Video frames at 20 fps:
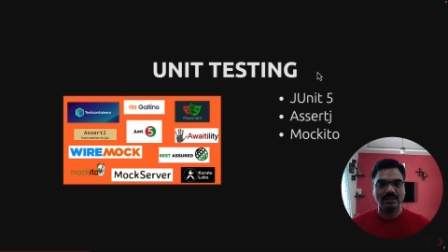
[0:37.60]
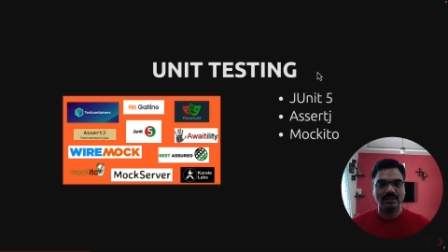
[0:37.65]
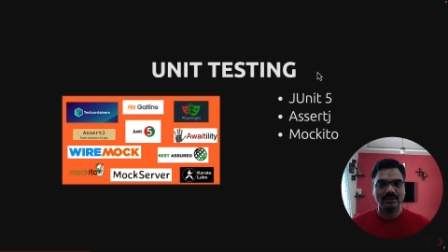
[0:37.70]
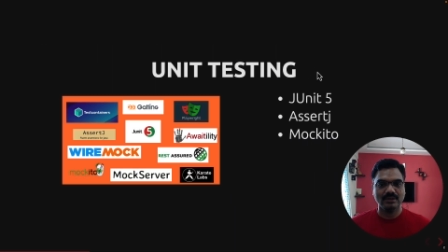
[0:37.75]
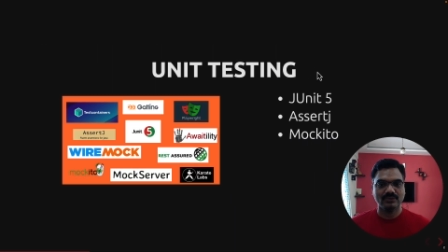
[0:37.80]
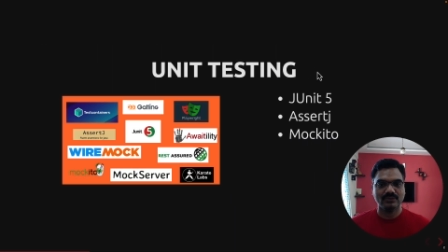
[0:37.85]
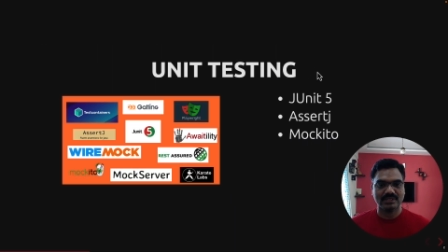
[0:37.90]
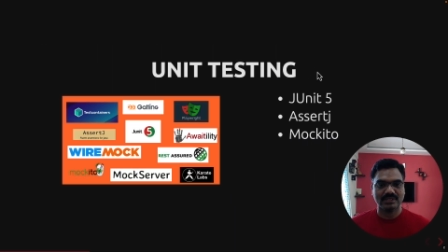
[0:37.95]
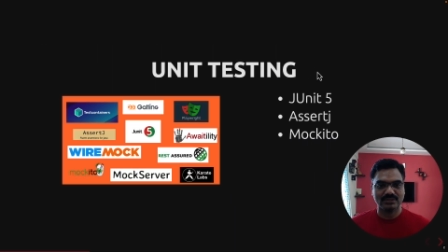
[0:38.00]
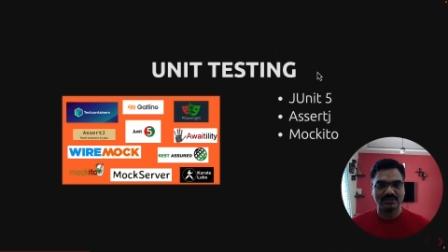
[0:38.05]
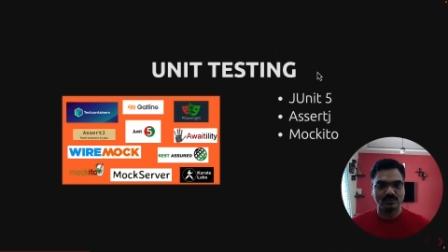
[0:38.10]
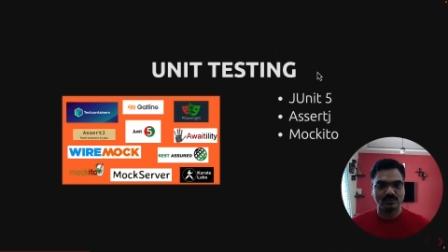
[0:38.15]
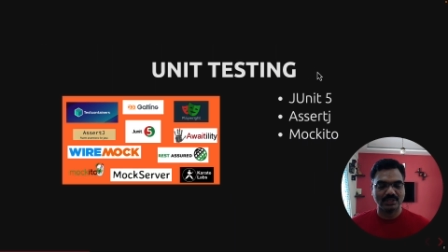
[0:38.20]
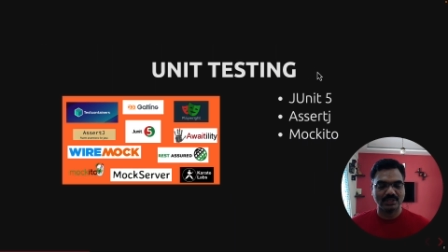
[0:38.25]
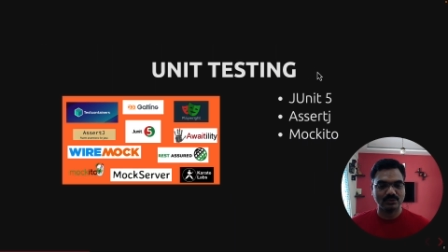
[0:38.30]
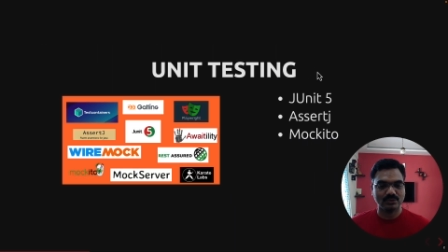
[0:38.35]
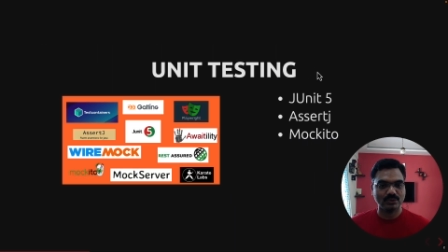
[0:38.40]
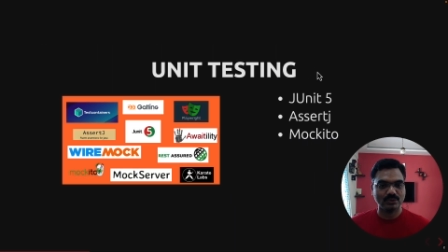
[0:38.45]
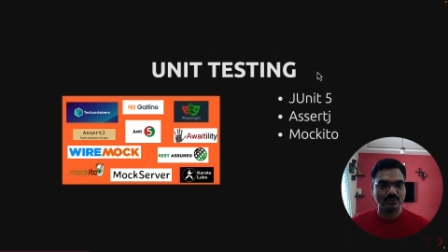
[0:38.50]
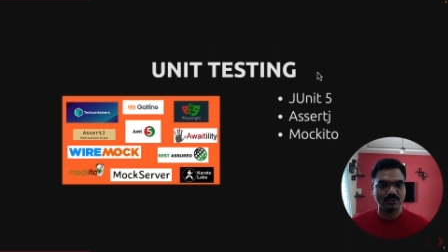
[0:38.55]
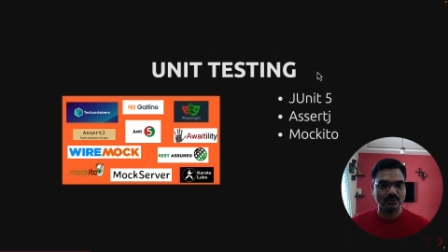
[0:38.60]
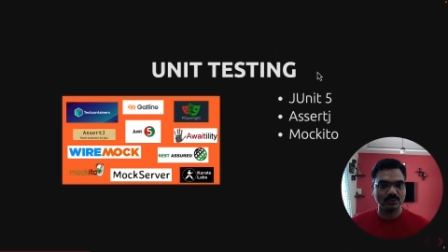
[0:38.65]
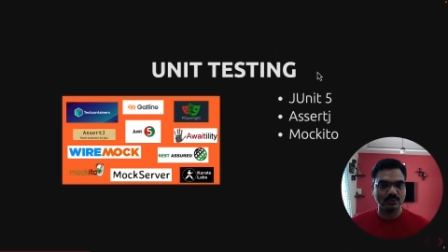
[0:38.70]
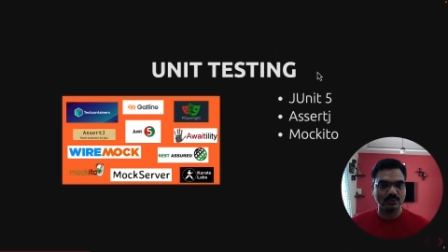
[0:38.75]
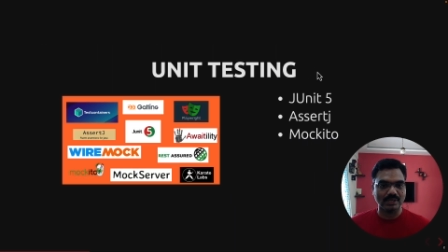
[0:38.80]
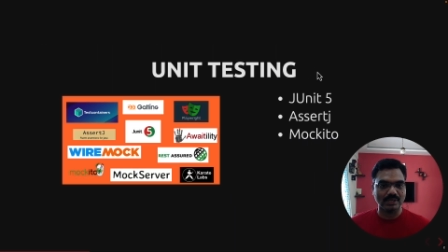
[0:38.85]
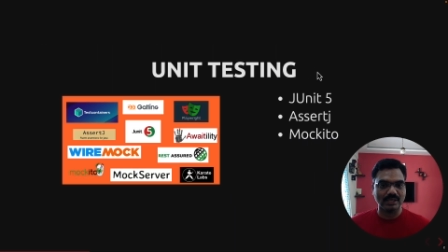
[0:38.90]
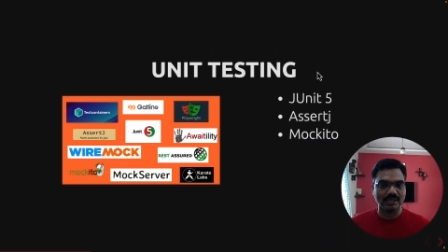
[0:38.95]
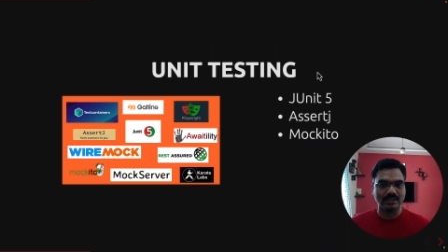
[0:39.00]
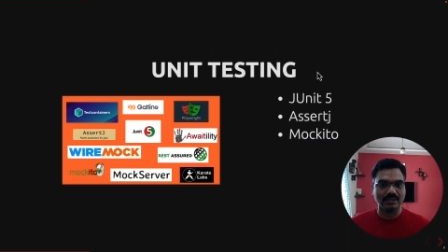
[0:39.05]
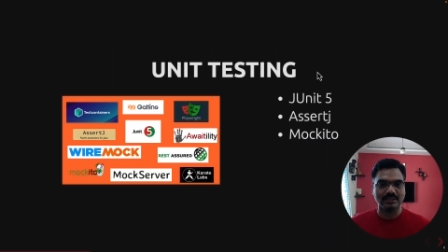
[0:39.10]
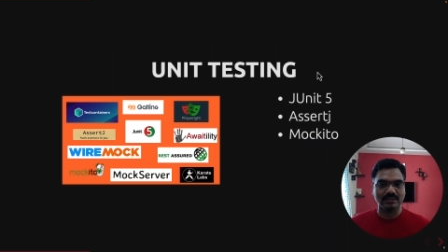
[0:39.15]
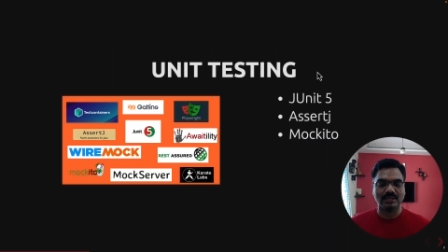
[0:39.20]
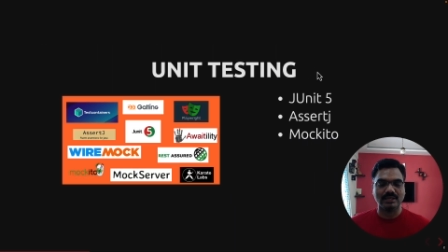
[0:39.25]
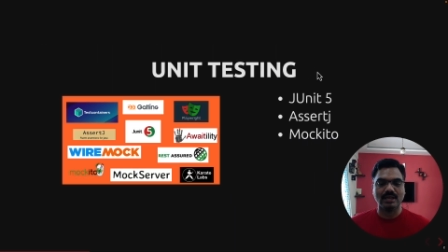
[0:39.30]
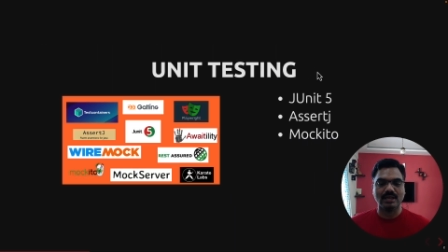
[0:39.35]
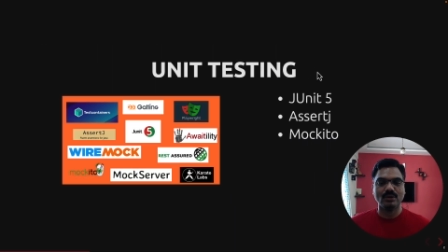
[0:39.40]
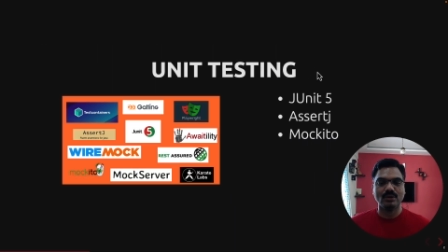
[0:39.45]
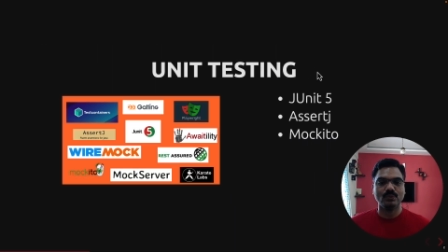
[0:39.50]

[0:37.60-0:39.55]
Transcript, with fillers: First, we are going to learn how